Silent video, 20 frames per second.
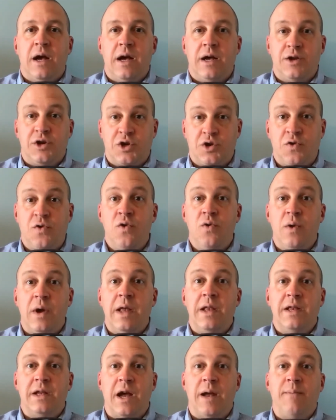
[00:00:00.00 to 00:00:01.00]

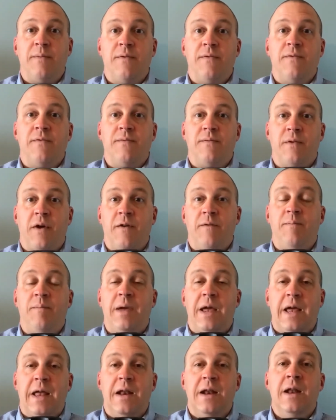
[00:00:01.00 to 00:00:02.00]
screw-in type of
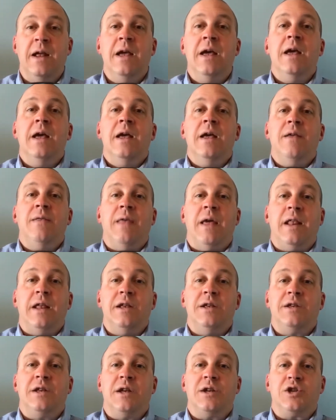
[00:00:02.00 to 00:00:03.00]
pin that
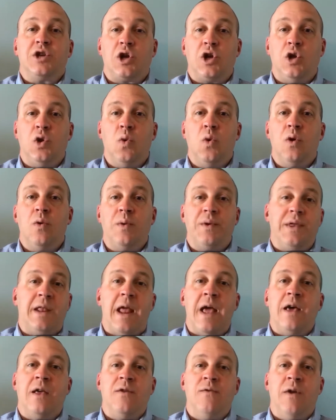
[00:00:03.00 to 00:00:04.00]
is secured with an
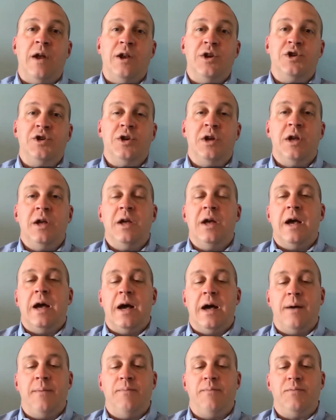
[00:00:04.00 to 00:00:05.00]
Allen wrench
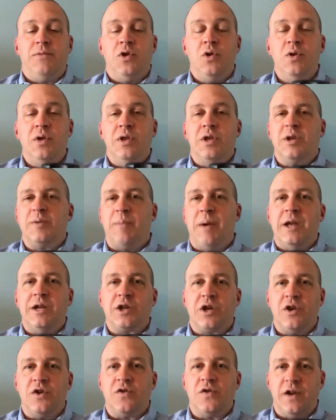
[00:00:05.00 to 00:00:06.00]
due to the space
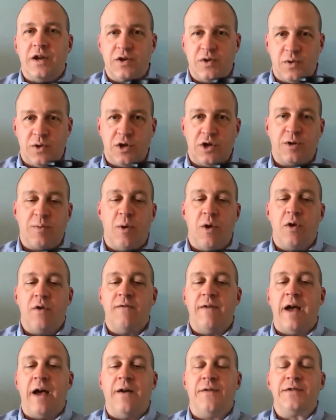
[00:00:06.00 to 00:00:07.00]
constraints on the smaller
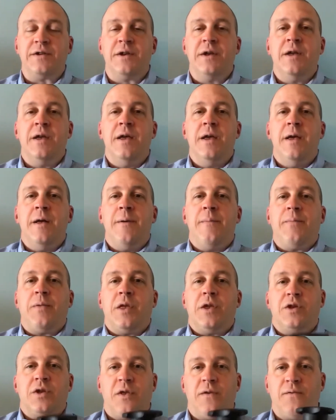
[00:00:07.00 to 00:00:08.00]
valves.
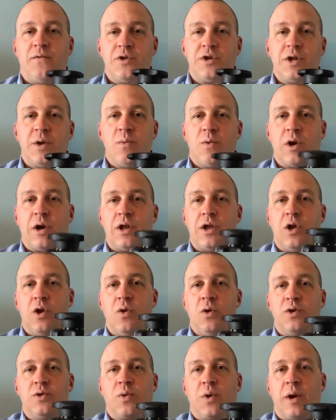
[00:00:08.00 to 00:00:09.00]
So the first thing we're going to
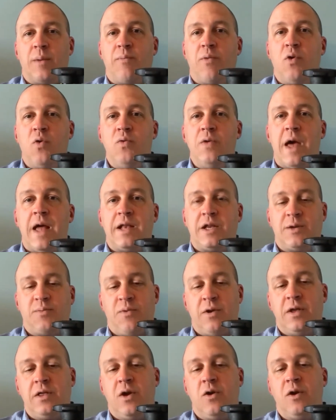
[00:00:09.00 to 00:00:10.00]
do is we're going to pull that
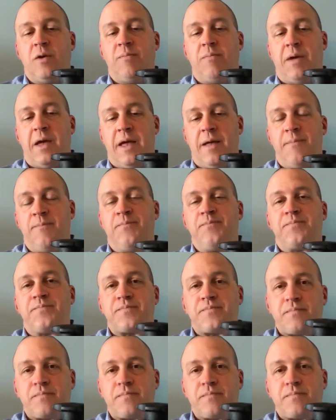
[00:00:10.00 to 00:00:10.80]
spring-loaded pin